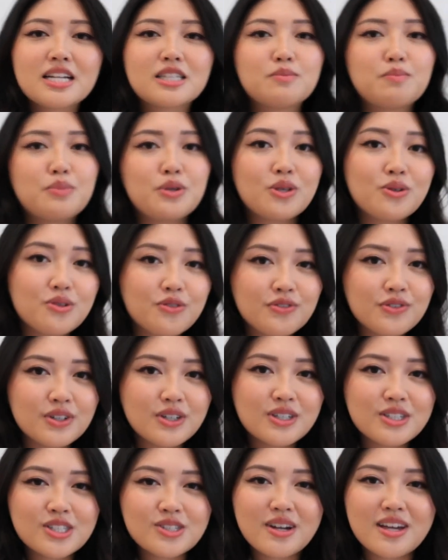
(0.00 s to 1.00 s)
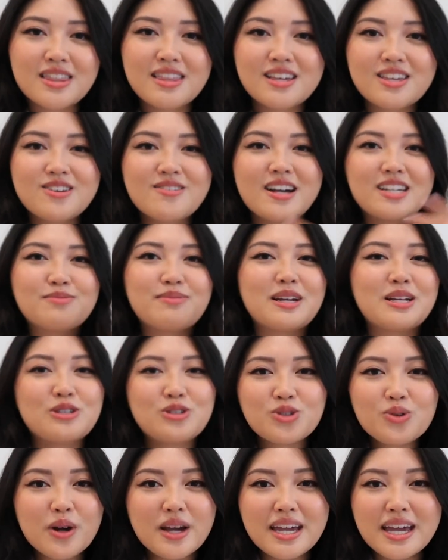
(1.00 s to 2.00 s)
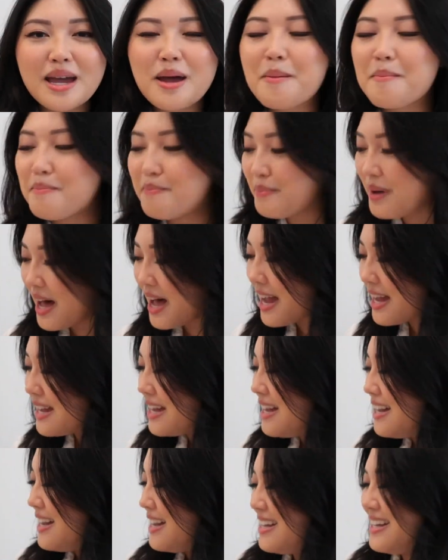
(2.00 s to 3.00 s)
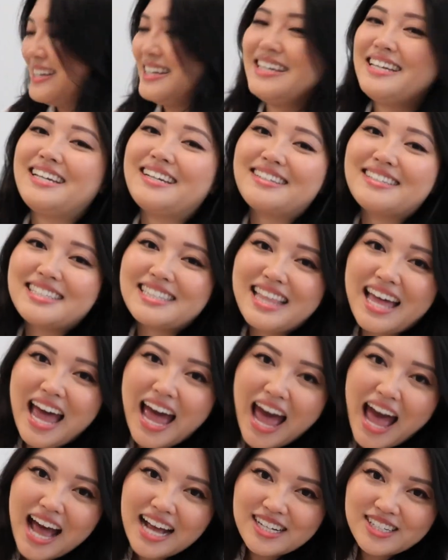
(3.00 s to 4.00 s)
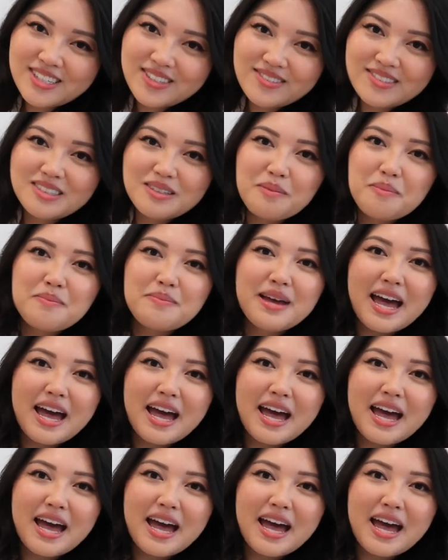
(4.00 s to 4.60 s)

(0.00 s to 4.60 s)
It's beautiful, so I think you guys might enjoy it. But here's the actual